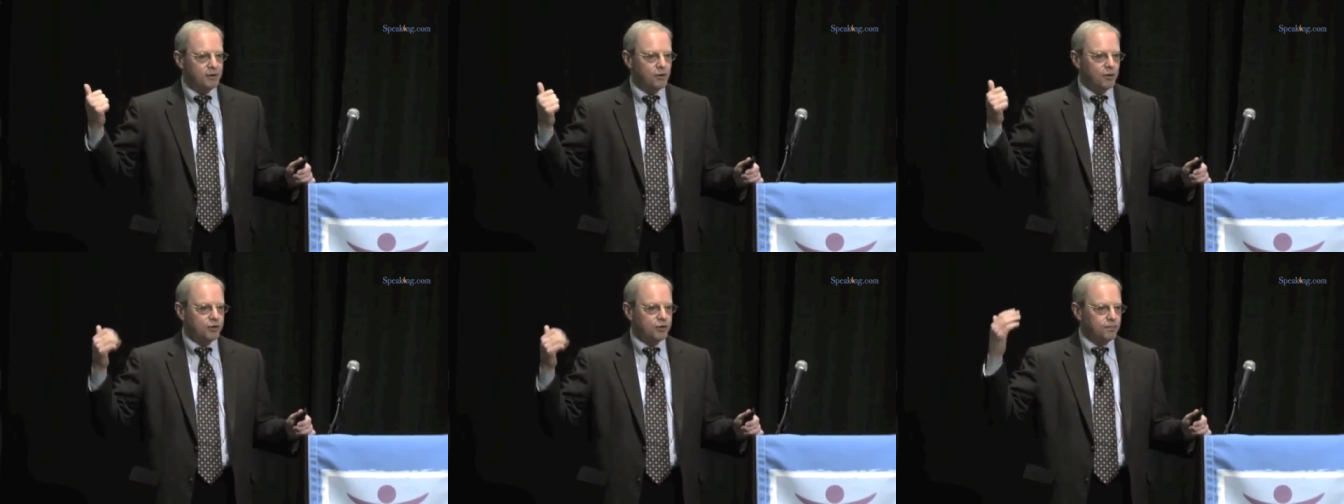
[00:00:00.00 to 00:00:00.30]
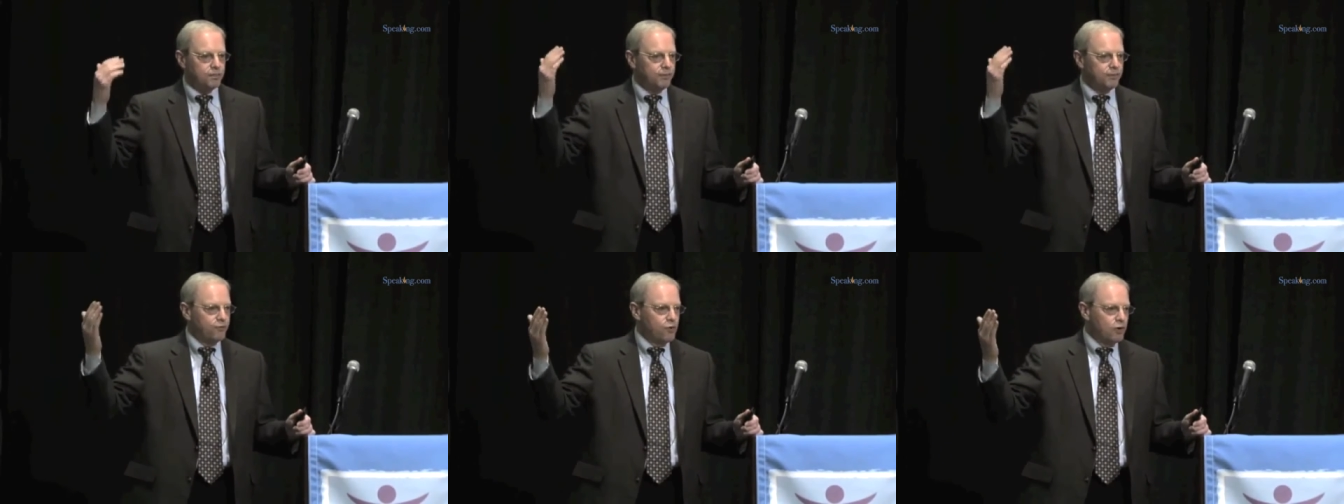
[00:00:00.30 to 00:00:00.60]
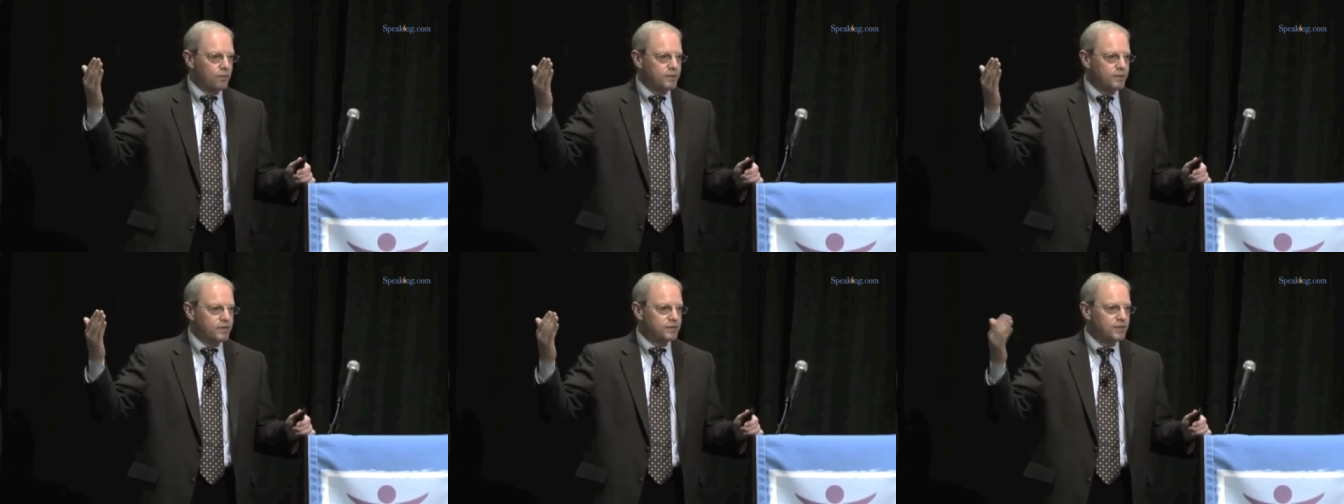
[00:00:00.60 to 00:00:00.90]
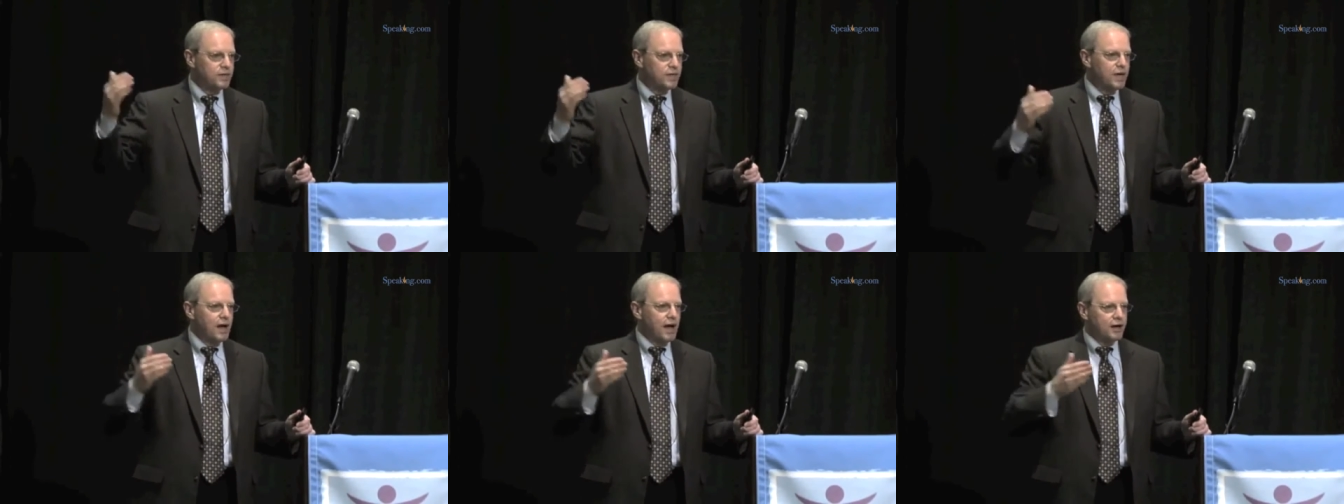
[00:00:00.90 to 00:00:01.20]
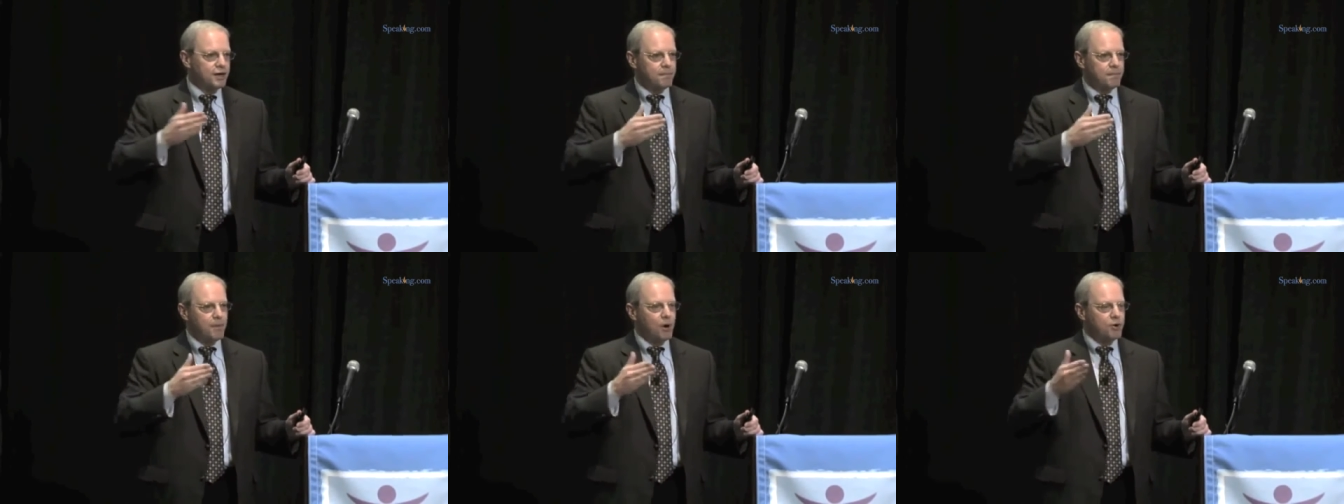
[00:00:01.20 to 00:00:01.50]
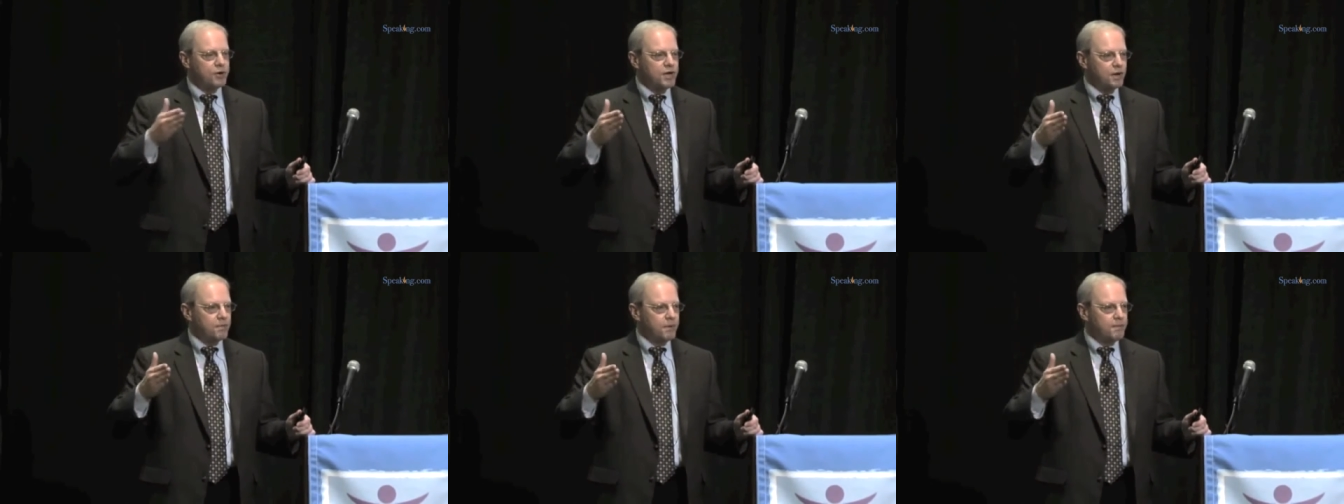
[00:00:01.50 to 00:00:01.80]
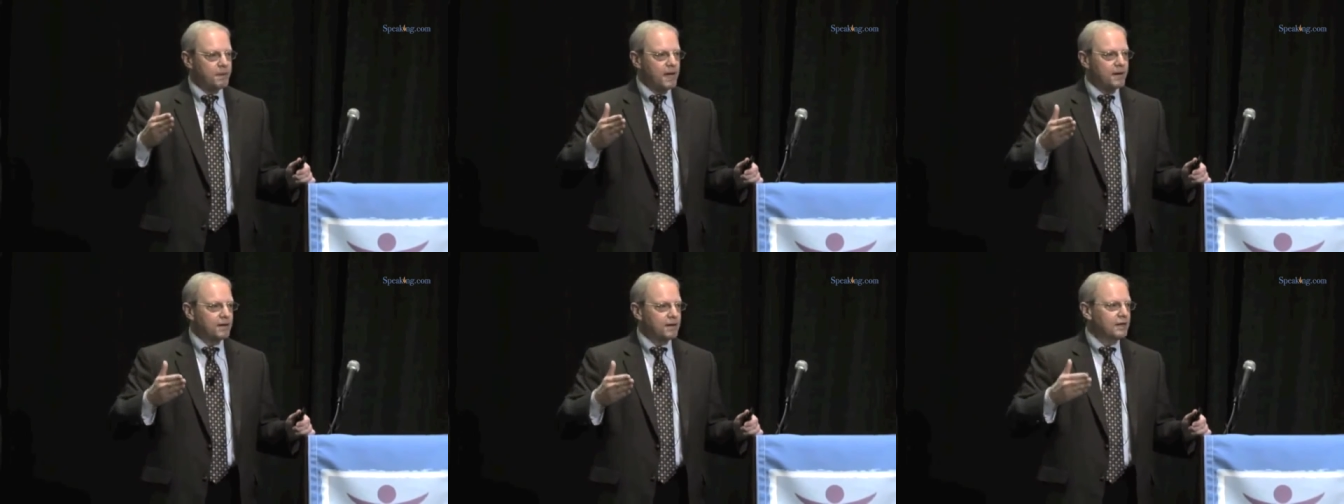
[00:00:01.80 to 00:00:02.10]
or your performance on pneumonia had been
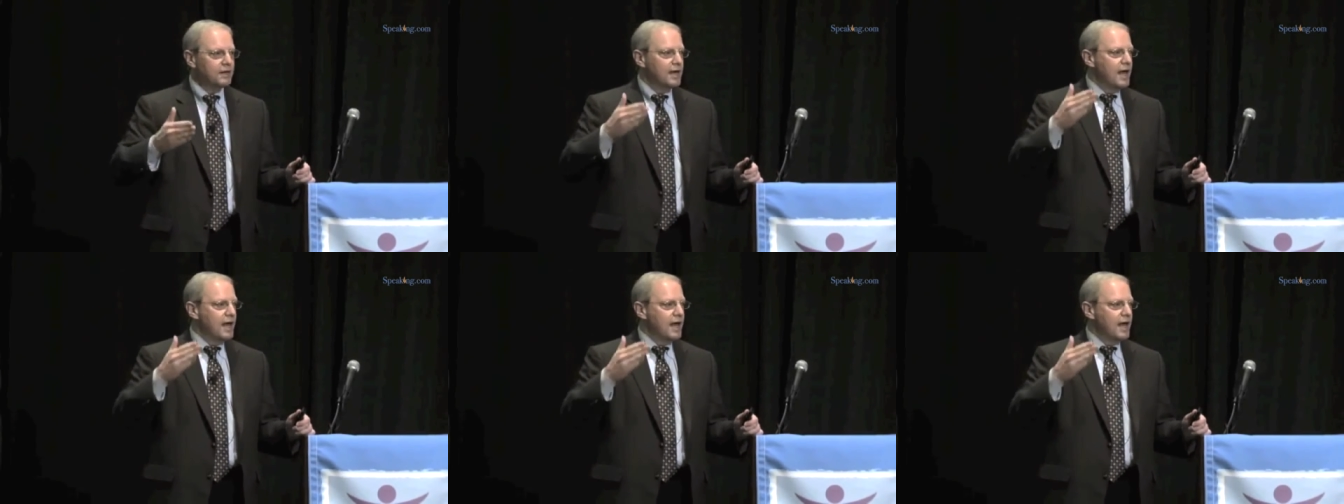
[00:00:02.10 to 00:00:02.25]
better.